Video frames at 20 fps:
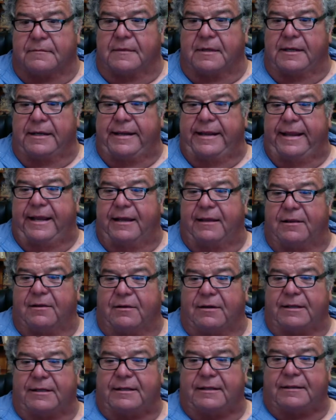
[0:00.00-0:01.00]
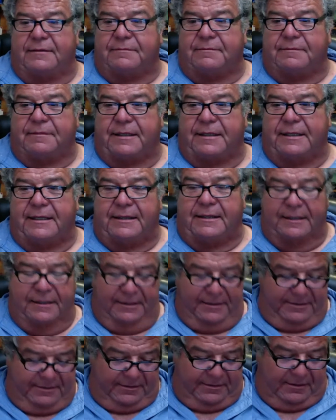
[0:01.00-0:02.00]
Yeah, Lloyd, anything
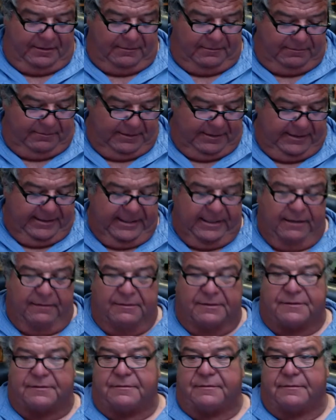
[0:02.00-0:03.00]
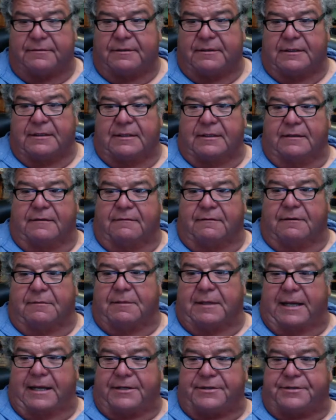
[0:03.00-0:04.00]
you saw right now is from
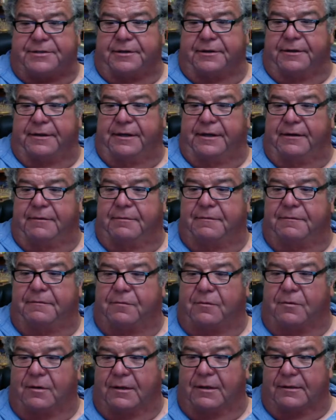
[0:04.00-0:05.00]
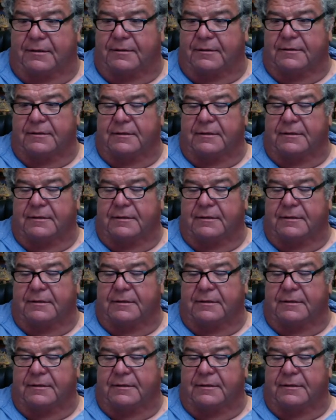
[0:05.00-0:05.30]
last year or the year before.